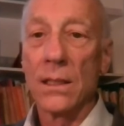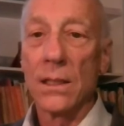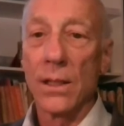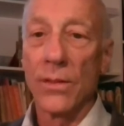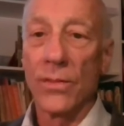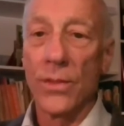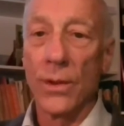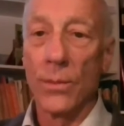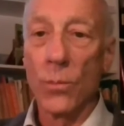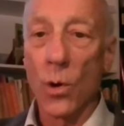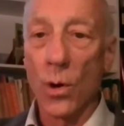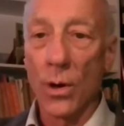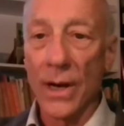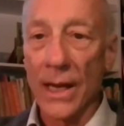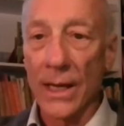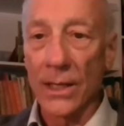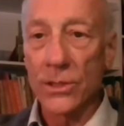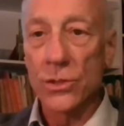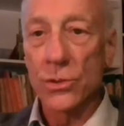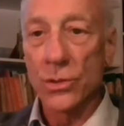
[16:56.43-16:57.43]
the more
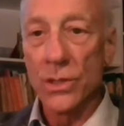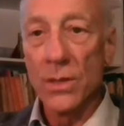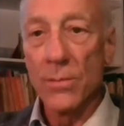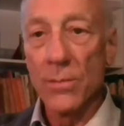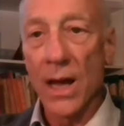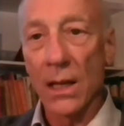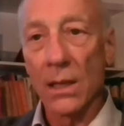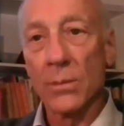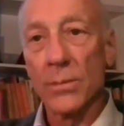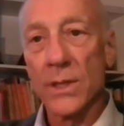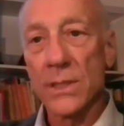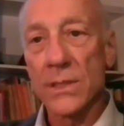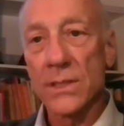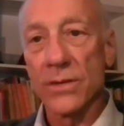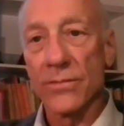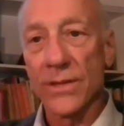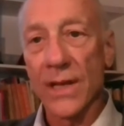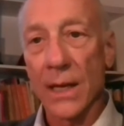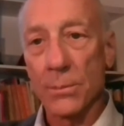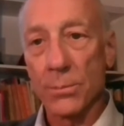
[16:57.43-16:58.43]
extreme elements
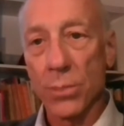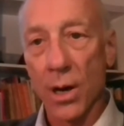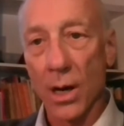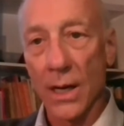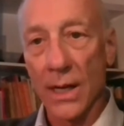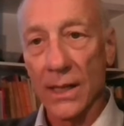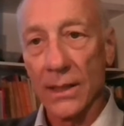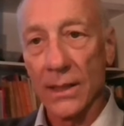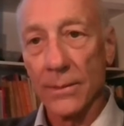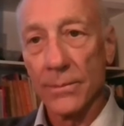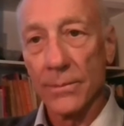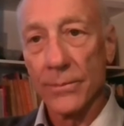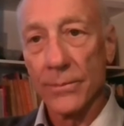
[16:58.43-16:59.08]
of that party.